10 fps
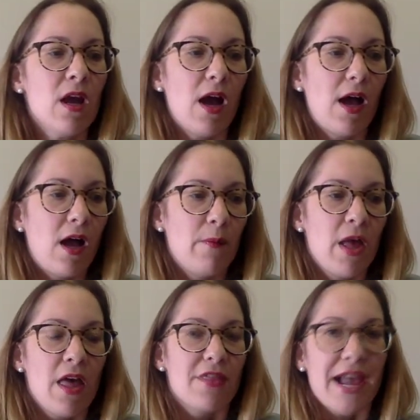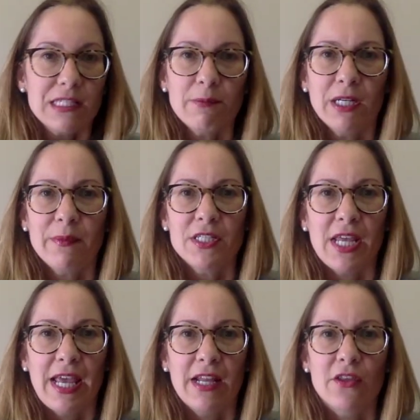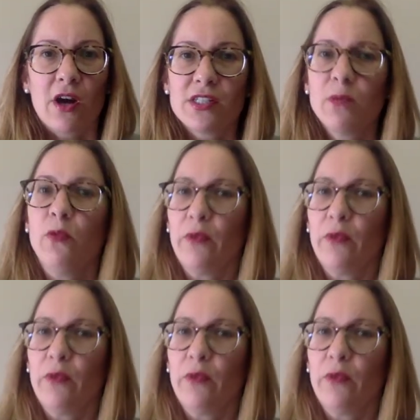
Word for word: Um, that's pretty much it. There are some